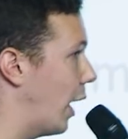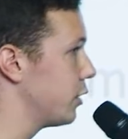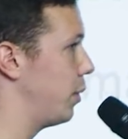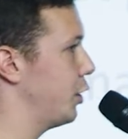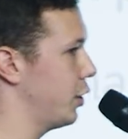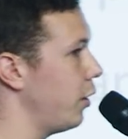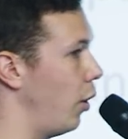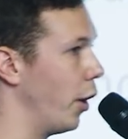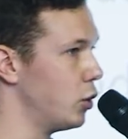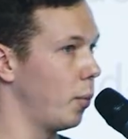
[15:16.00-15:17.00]
as mentioned,
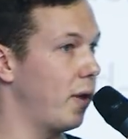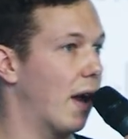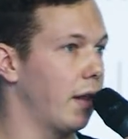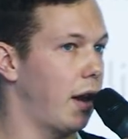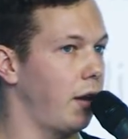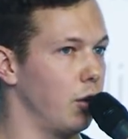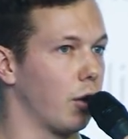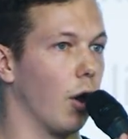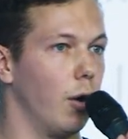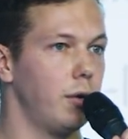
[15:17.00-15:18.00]
nodes will be validating your
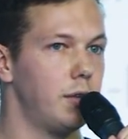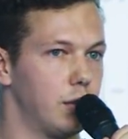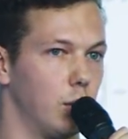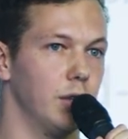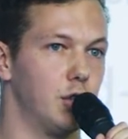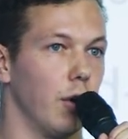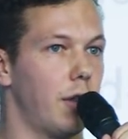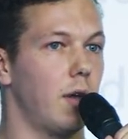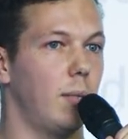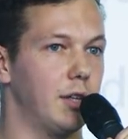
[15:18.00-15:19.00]
code to ensure
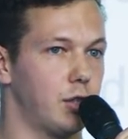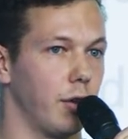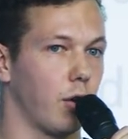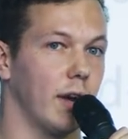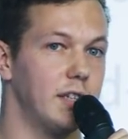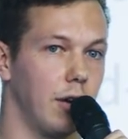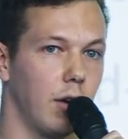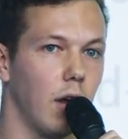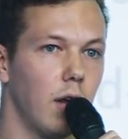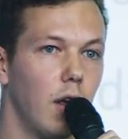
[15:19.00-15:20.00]
that it meets certain
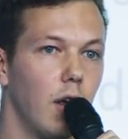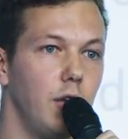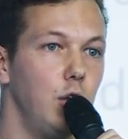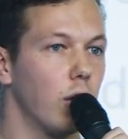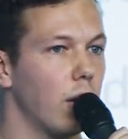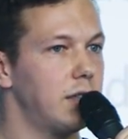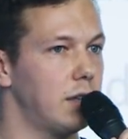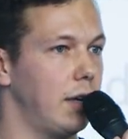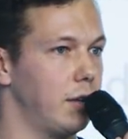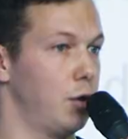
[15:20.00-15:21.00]
criteria. You're going to
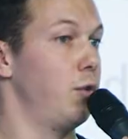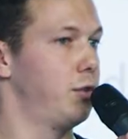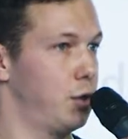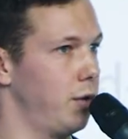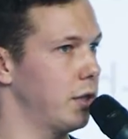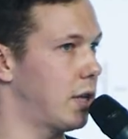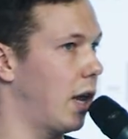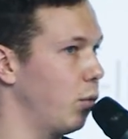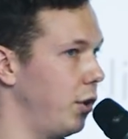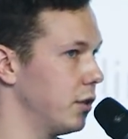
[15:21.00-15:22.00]
need to do the
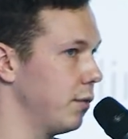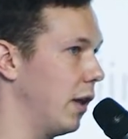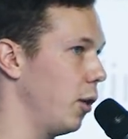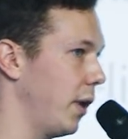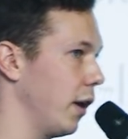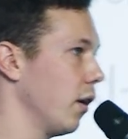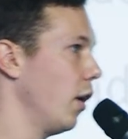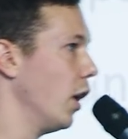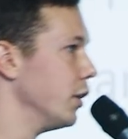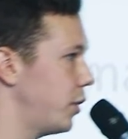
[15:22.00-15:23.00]
same when you're developing.
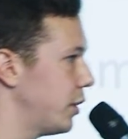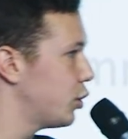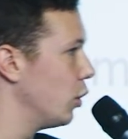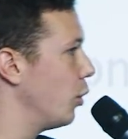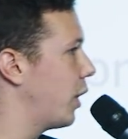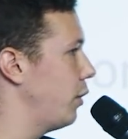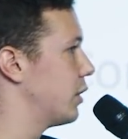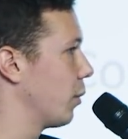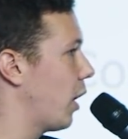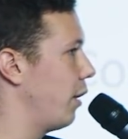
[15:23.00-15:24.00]
So this tool will give you
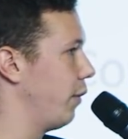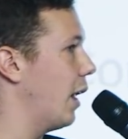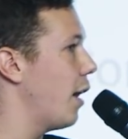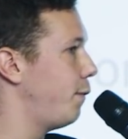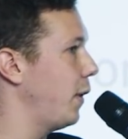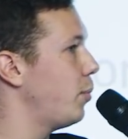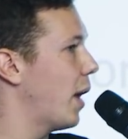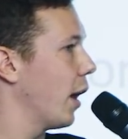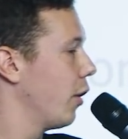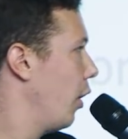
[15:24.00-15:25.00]
some kind of live feedback